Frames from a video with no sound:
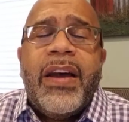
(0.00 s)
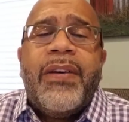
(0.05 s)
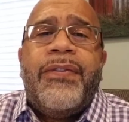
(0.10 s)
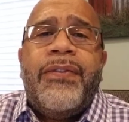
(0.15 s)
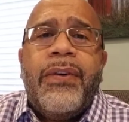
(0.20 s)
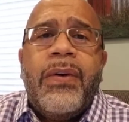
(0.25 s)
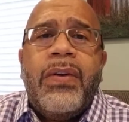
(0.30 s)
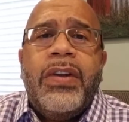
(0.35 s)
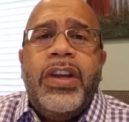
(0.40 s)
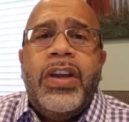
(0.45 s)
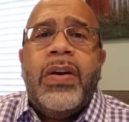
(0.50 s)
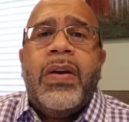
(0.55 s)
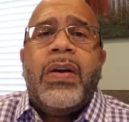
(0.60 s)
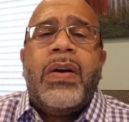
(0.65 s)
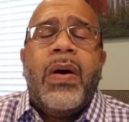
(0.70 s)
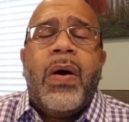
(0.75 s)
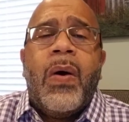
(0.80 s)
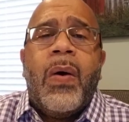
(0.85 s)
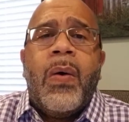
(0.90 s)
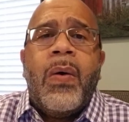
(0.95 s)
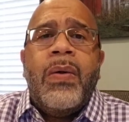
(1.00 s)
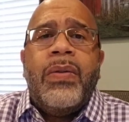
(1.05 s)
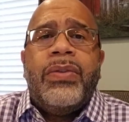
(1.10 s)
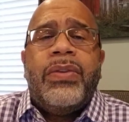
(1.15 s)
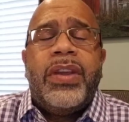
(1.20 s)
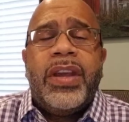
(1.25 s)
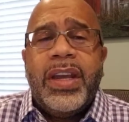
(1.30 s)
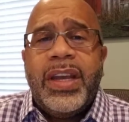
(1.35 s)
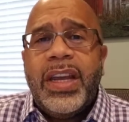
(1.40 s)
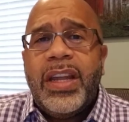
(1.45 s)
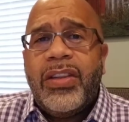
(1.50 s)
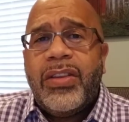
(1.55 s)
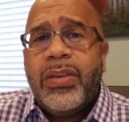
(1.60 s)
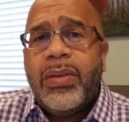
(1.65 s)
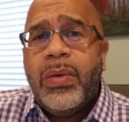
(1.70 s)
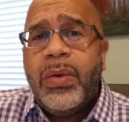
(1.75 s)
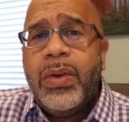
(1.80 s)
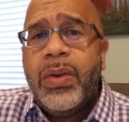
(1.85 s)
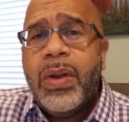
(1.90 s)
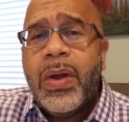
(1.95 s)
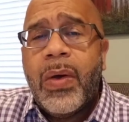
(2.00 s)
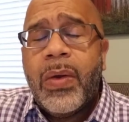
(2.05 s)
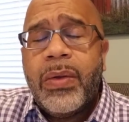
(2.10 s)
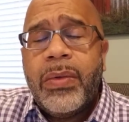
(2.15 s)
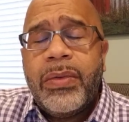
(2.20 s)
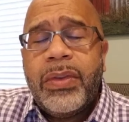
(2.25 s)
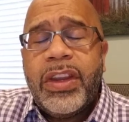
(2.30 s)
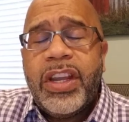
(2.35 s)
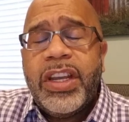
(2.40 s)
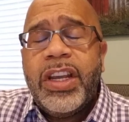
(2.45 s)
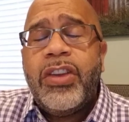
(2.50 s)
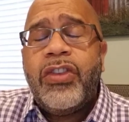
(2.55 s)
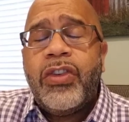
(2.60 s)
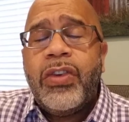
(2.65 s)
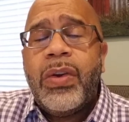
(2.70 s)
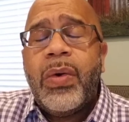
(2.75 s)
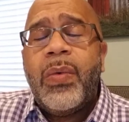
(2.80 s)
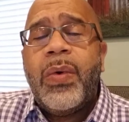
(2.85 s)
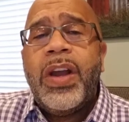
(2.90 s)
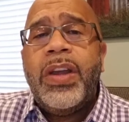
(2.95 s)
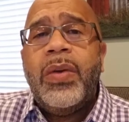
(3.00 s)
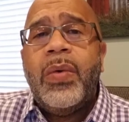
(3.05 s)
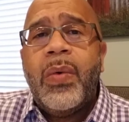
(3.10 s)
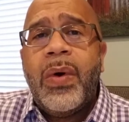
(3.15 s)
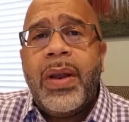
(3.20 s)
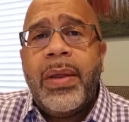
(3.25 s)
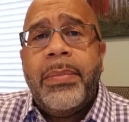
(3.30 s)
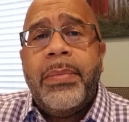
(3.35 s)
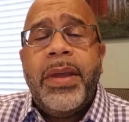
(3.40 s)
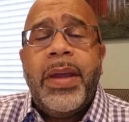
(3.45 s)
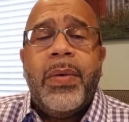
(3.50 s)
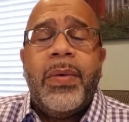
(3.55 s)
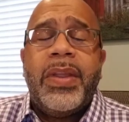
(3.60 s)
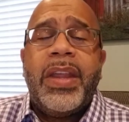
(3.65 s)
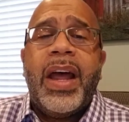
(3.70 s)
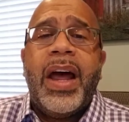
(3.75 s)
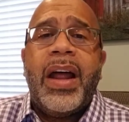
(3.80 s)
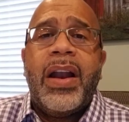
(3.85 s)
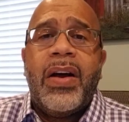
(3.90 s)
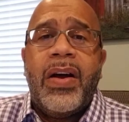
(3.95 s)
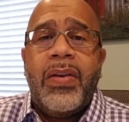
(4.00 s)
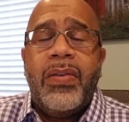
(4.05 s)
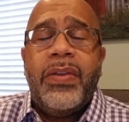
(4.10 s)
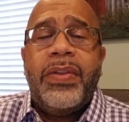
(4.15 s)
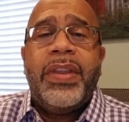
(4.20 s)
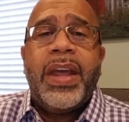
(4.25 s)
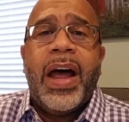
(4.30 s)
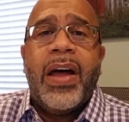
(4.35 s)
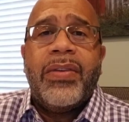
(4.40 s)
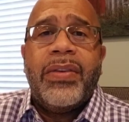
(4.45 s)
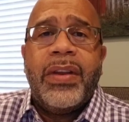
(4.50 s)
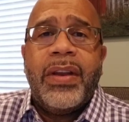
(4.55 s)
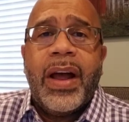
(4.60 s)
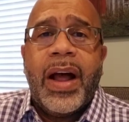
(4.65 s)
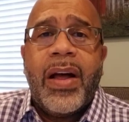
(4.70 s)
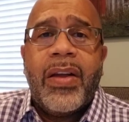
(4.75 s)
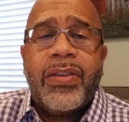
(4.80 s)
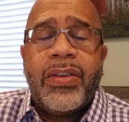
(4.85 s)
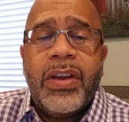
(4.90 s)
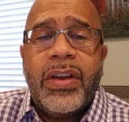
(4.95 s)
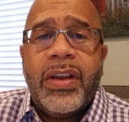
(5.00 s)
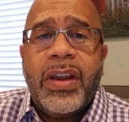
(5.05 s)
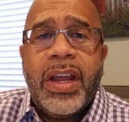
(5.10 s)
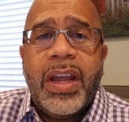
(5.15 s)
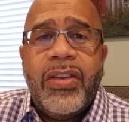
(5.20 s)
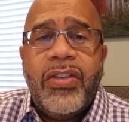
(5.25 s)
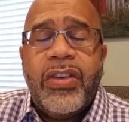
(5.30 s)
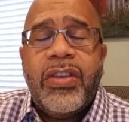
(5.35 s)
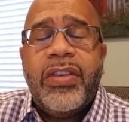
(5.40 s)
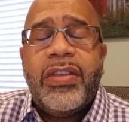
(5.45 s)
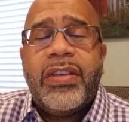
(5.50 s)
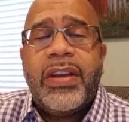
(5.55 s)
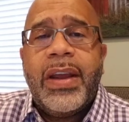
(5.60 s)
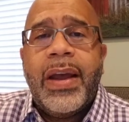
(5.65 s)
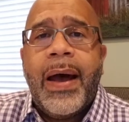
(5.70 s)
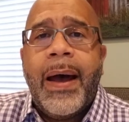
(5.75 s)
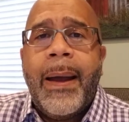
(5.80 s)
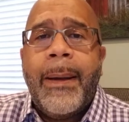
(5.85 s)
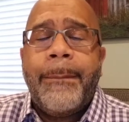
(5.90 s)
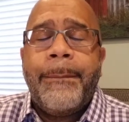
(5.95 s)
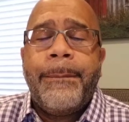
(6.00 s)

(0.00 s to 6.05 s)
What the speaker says: full year goal, to get you to where you want to be with that $100,000 in GCI.